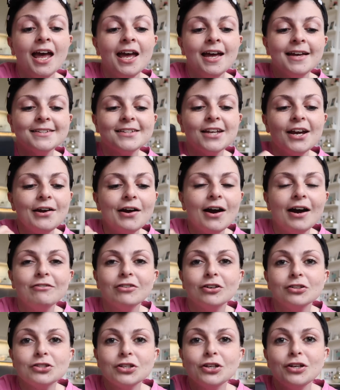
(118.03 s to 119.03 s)
So I've
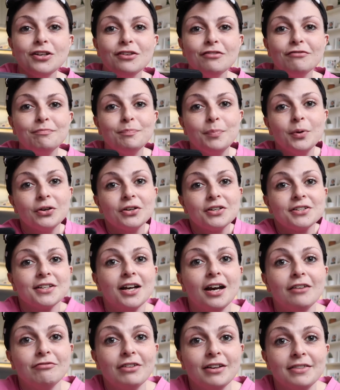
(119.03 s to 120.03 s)
got two books that
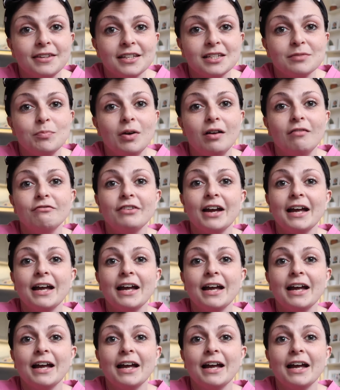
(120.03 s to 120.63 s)
I've read this month